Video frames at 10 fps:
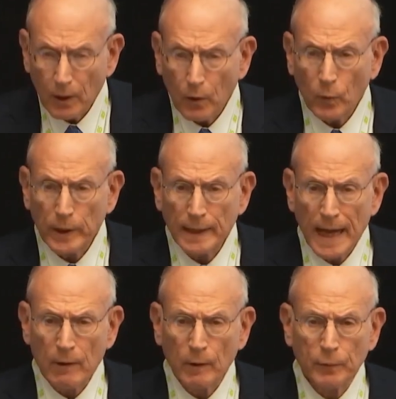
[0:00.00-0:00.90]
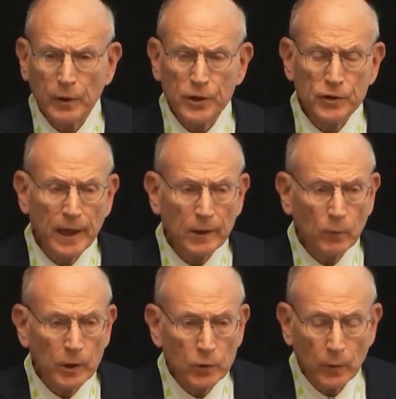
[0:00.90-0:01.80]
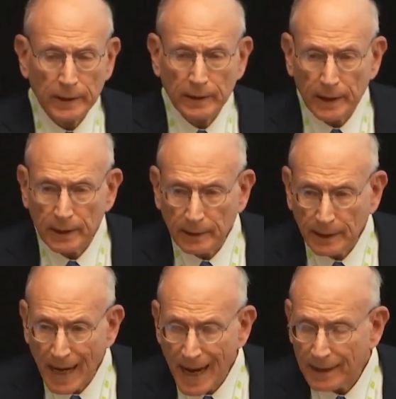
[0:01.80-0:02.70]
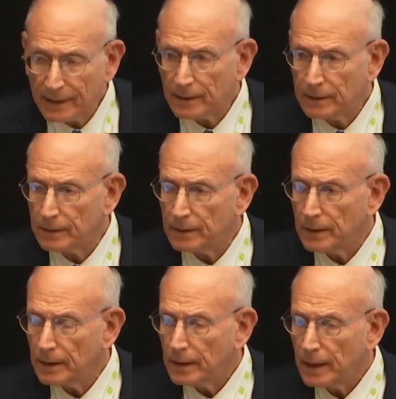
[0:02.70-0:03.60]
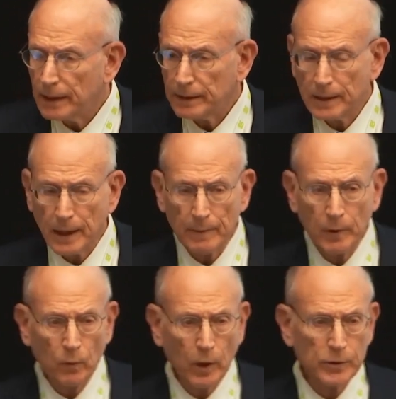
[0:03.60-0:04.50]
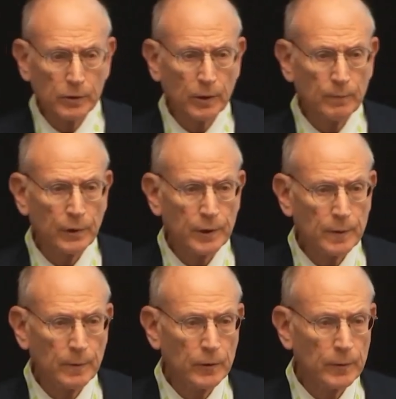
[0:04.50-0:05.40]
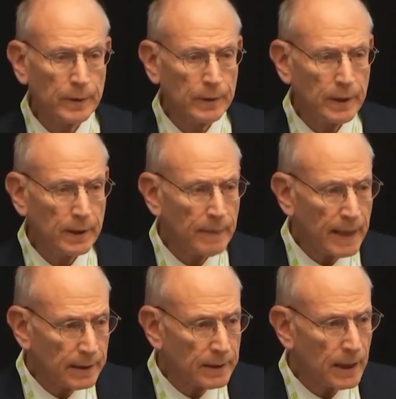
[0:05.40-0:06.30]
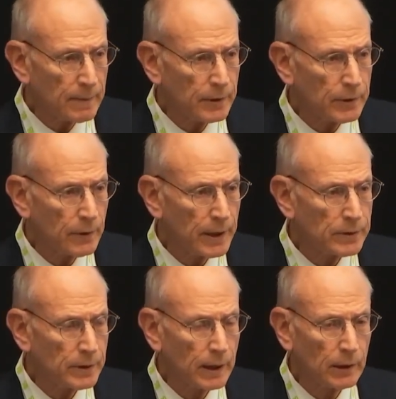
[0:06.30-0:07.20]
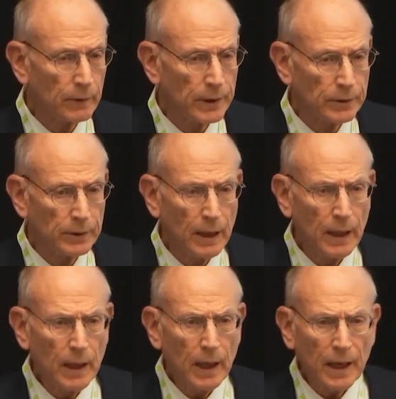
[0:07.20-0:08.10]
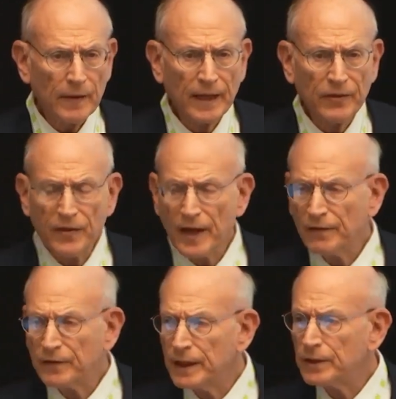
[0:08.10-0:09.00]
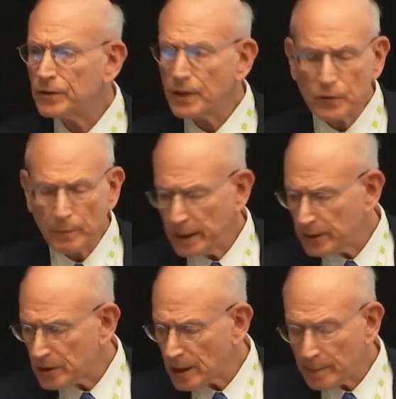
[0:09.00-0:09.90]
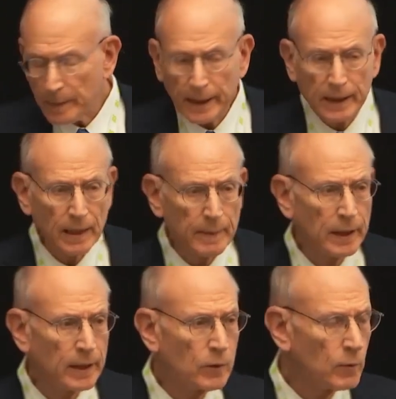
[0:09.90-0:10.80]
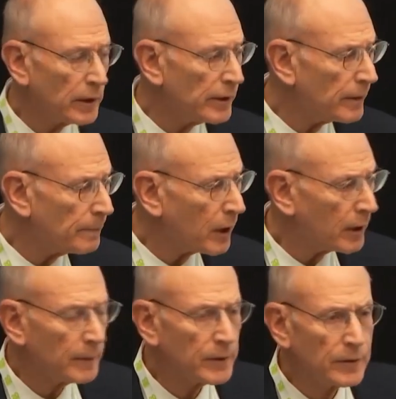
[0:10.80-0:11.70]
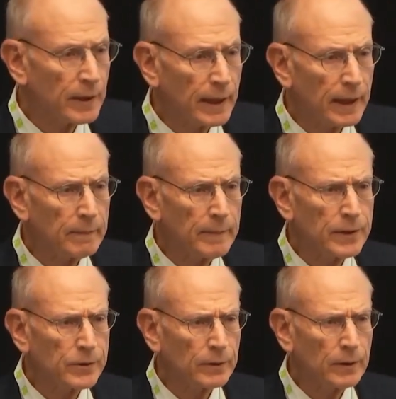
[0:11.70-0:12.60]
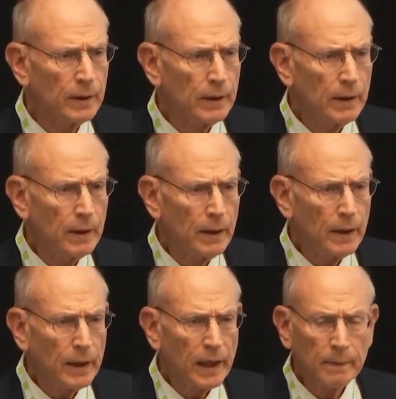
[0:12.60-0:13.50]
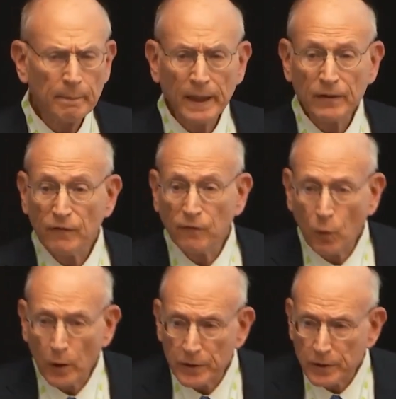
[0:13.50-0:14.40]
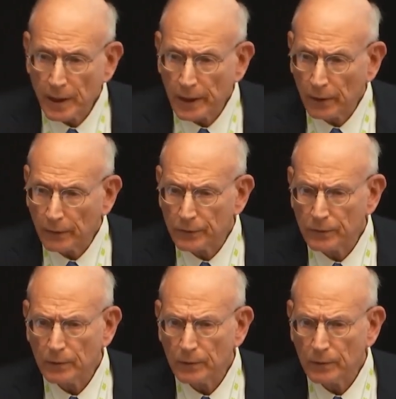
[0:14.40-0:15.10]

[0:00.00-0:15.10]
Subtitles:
we now appreciate, which we did not at the time of the Washington Principles, but did by the time of the Terezin Declaration, that theft didn't just mean somebody coming into one of the apartments that Anne mentioned. It meant forced sales